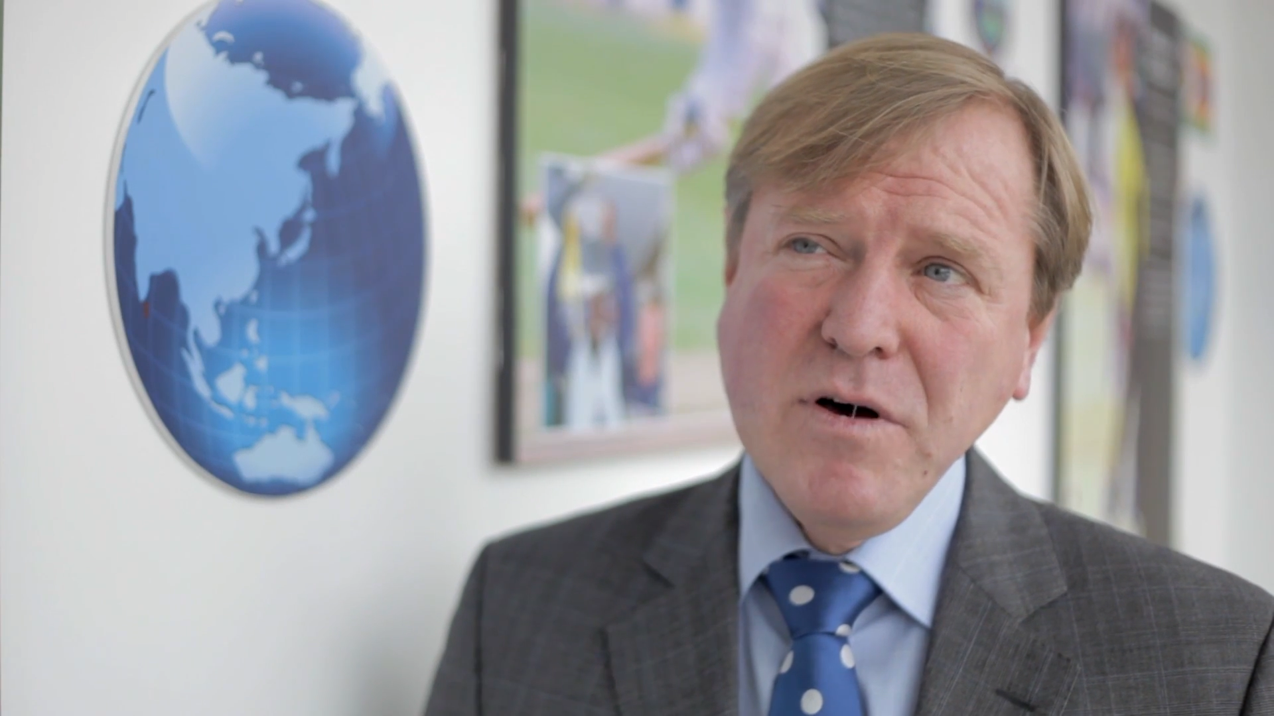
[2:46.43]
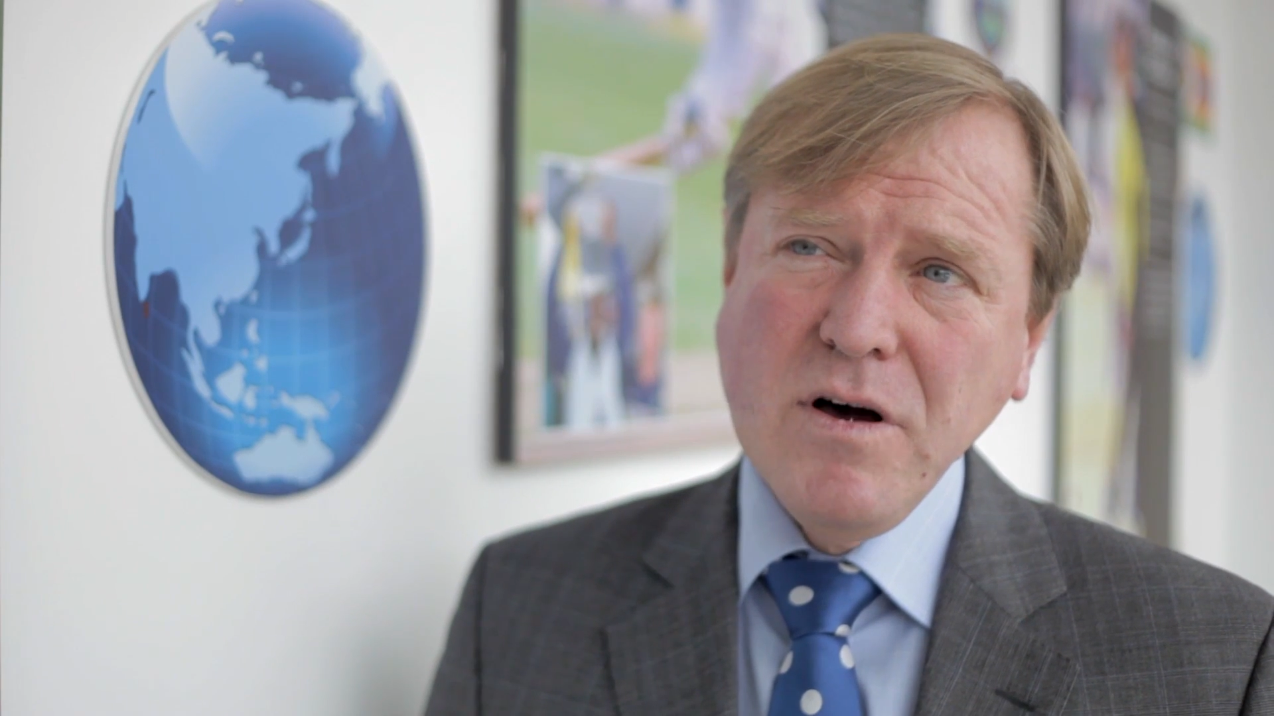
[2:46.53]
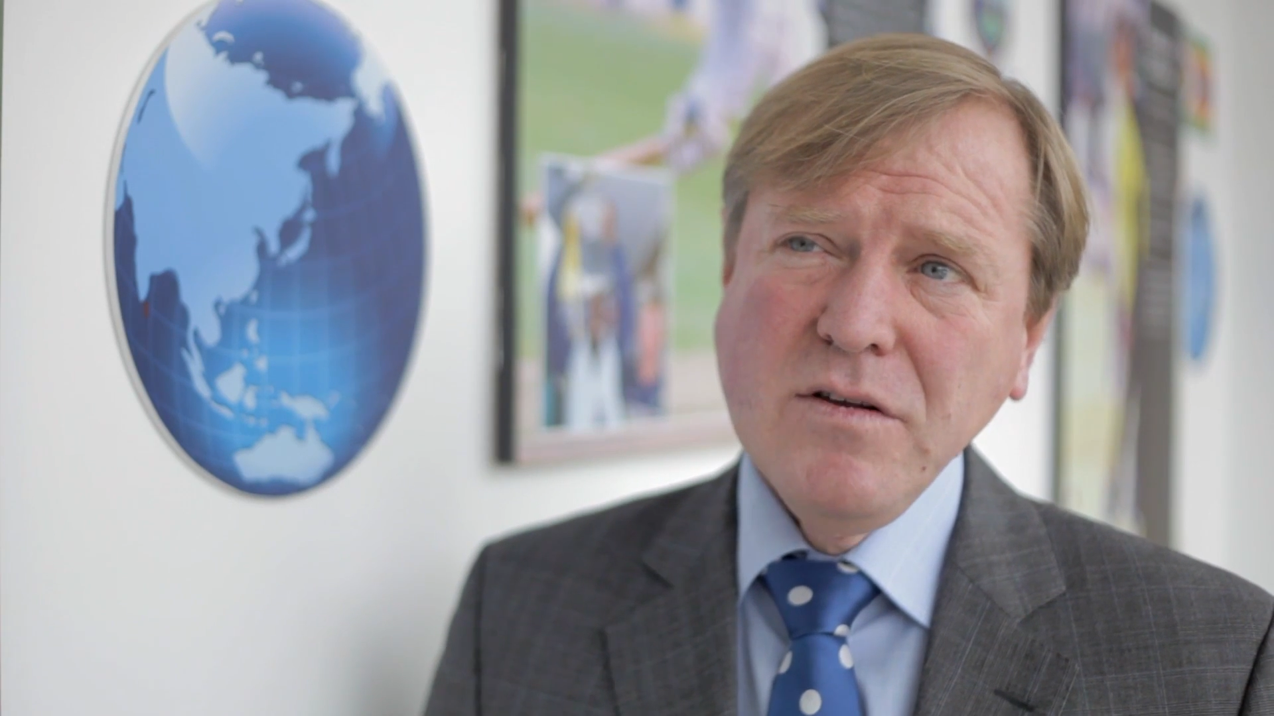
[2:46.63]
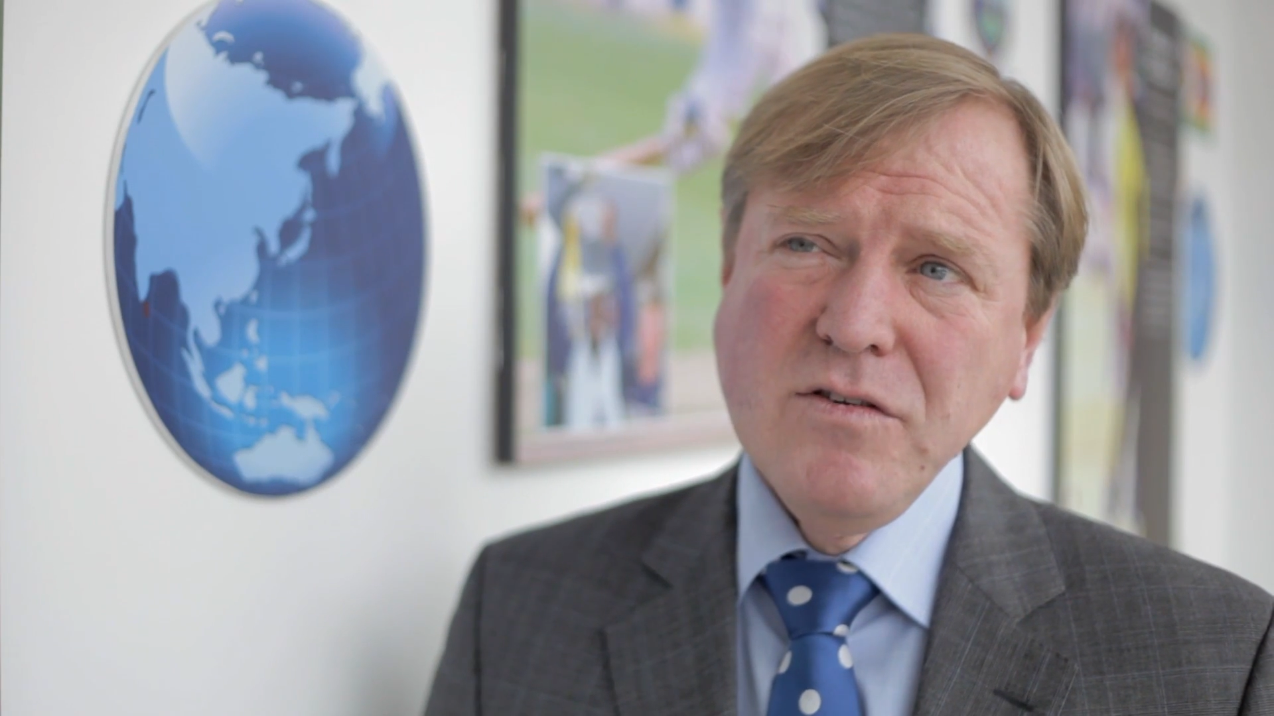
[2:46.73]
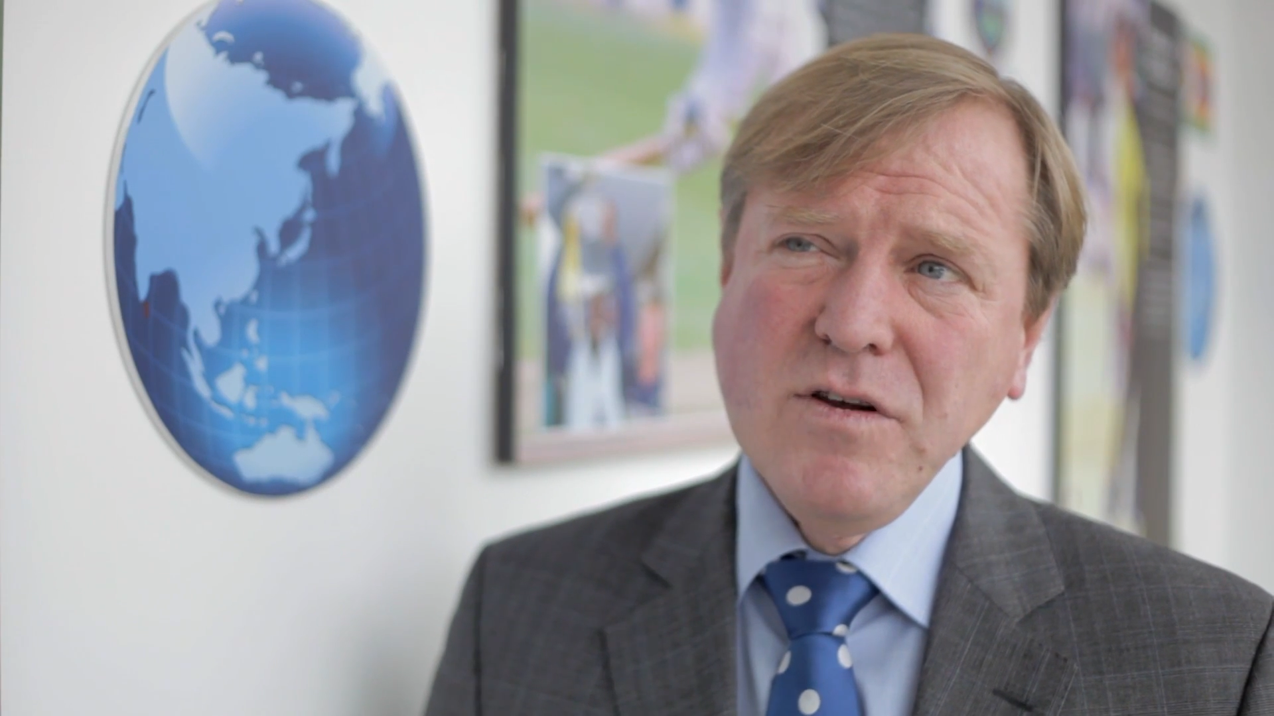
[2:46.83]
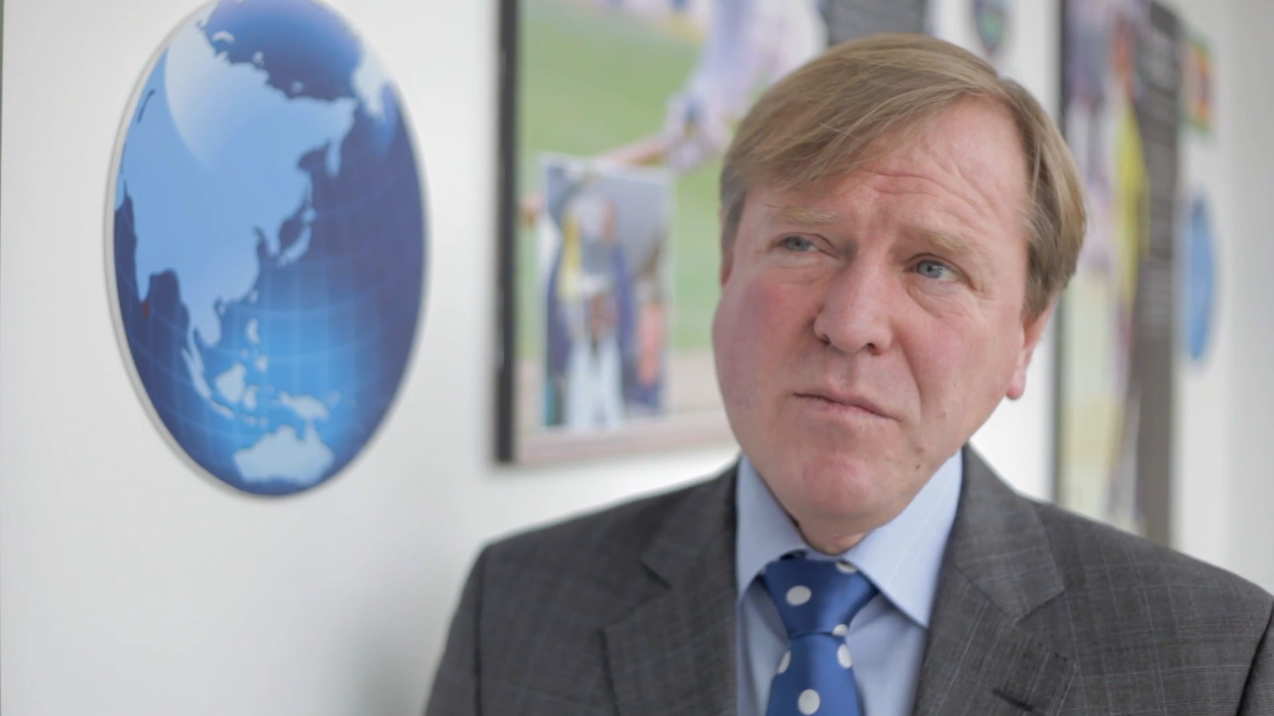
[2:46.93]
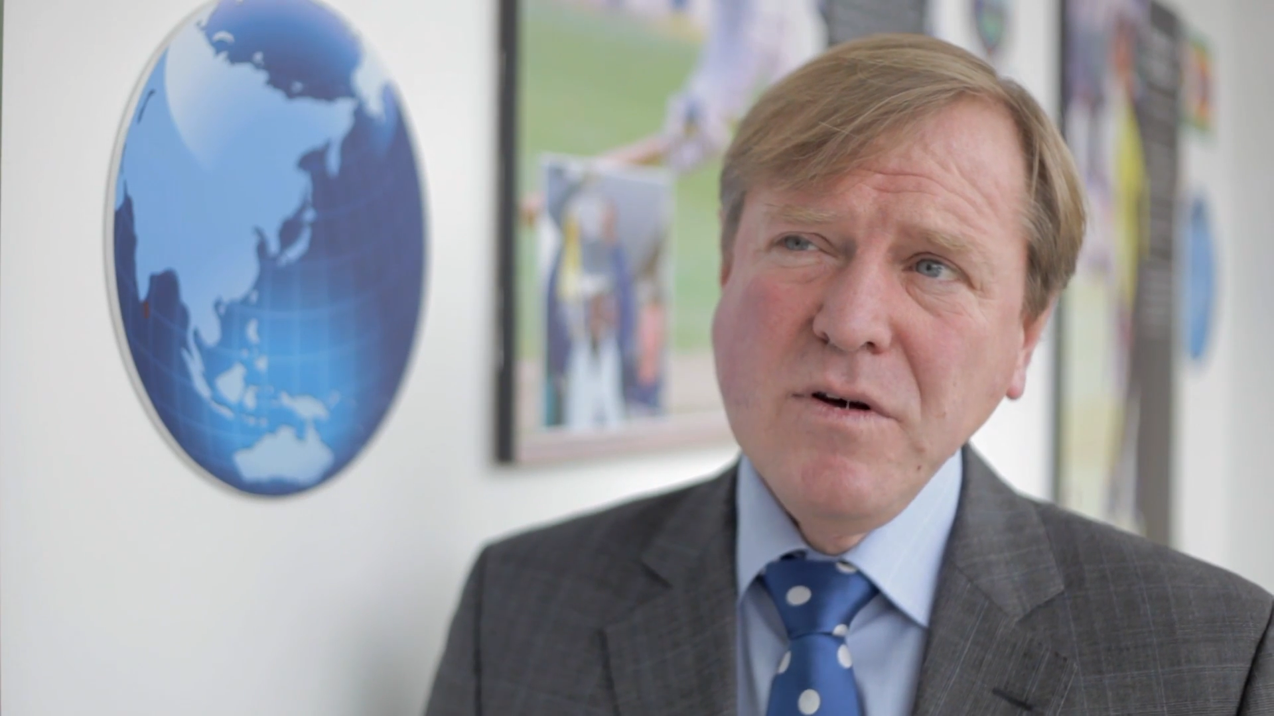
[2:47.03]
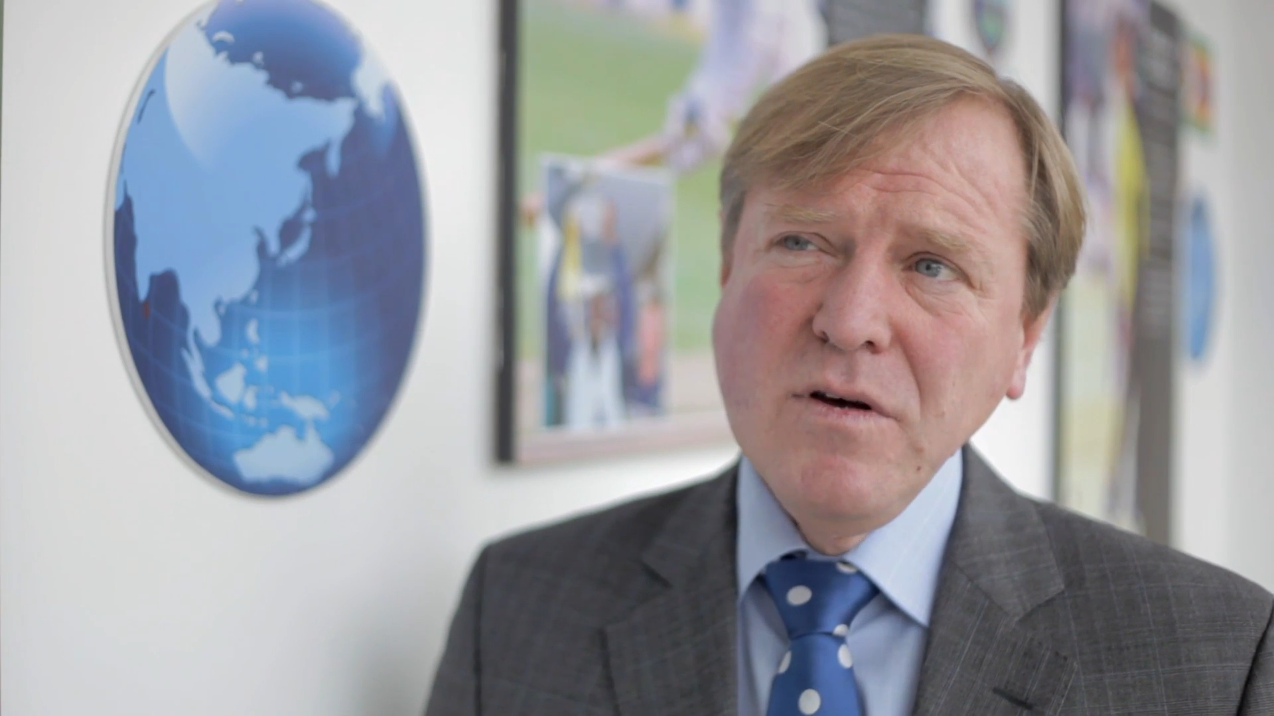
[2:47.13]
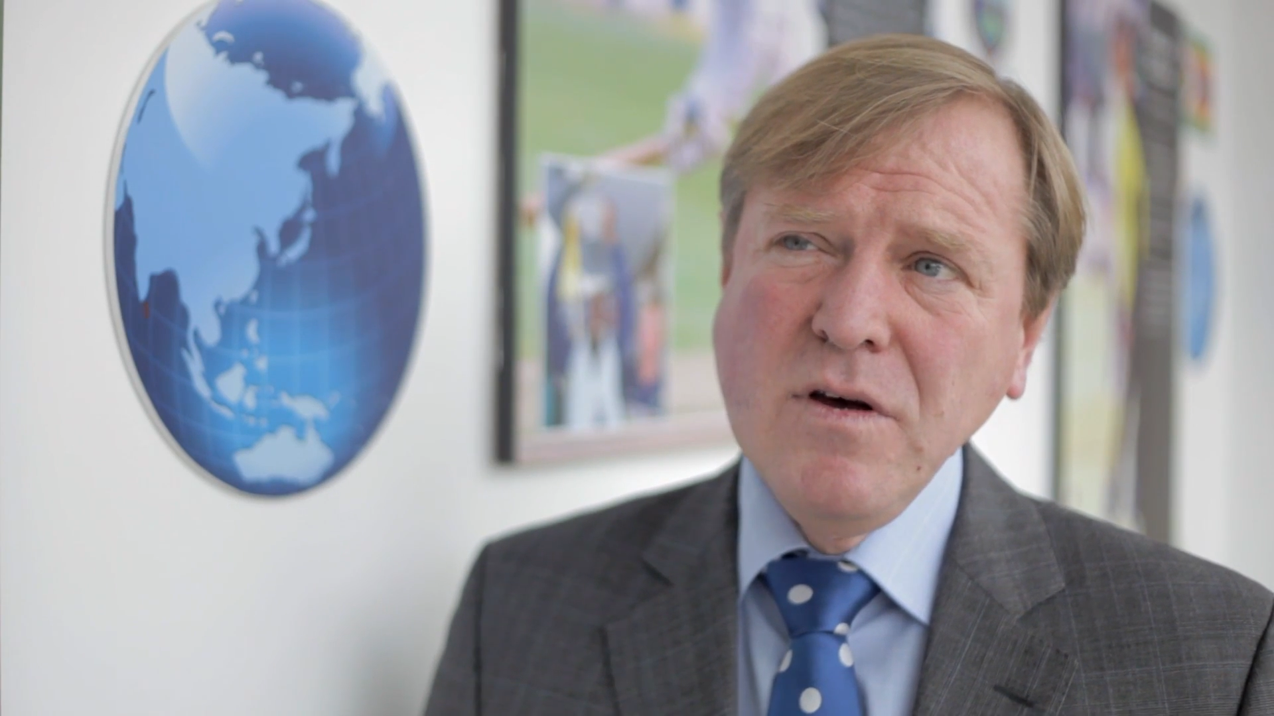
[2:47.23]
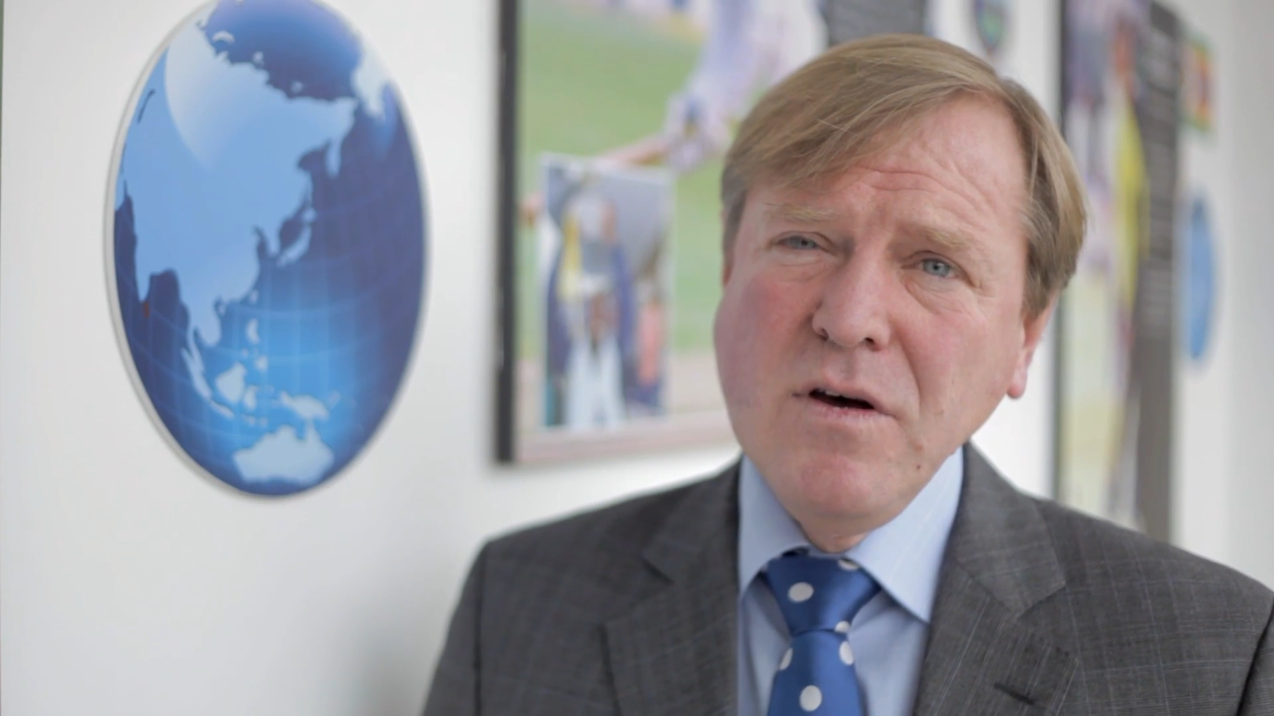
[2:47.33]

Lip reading: partnership.